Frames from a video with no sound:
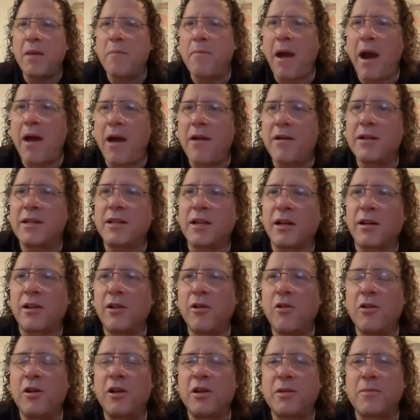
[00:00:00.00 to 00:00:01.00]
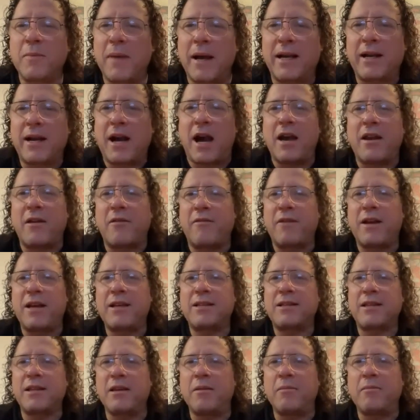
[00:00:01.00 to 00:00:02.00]
Baron Cicluna is my god of
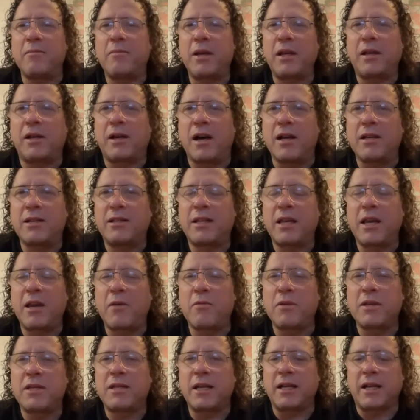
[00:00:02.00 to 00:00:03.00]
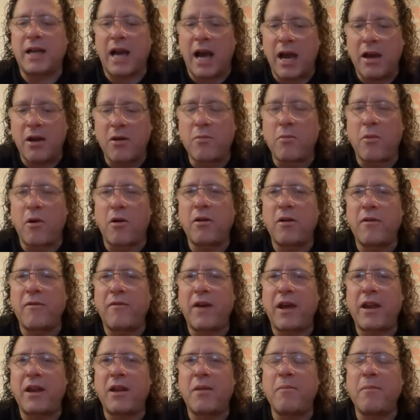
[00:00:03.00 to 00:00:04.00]
wrestling because he was the guy who
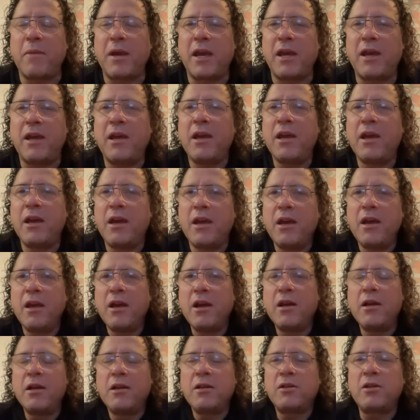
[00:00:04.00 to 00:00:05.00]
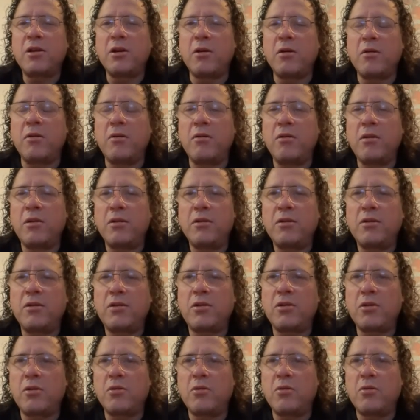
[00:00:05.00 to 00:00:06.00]
motivated me to
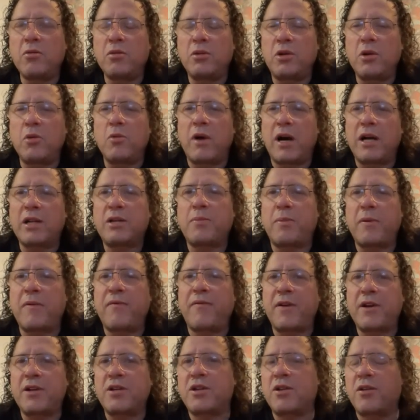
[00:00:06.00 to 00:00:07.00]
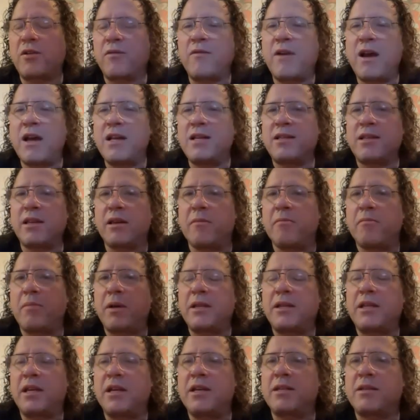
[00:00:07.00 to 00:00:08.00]
watch professional wrestling.
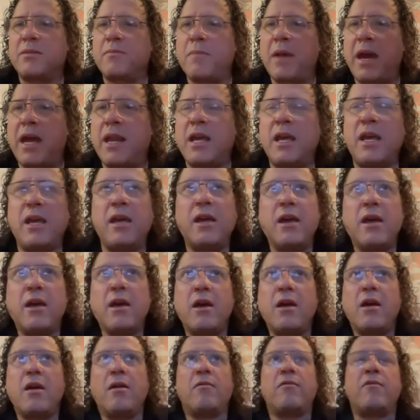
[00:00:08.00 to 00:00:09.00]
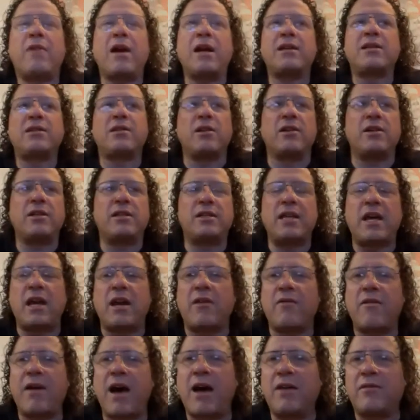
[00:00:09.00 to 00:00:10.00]
But there's many wrestlers that
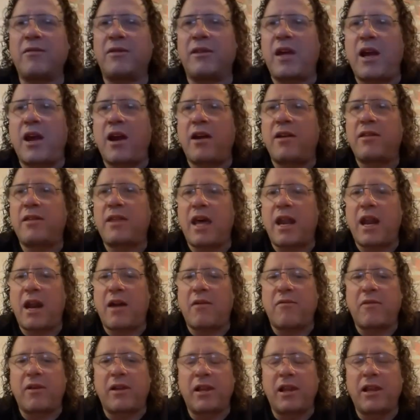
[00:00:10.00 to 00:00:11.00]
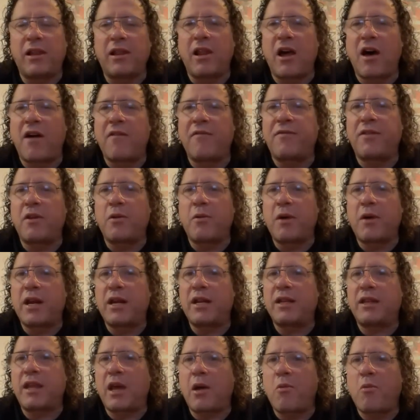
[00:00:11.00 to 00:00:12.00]
are out there that I really love the way
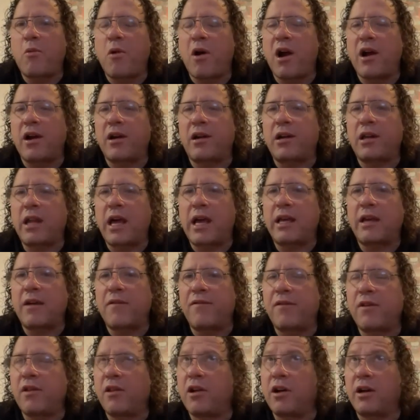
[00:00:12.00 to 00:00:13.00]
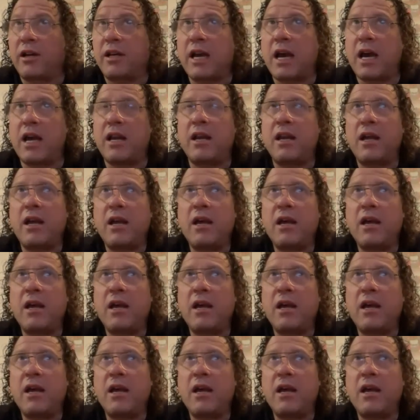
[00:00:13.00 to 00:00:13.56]
that they work. Like if you look at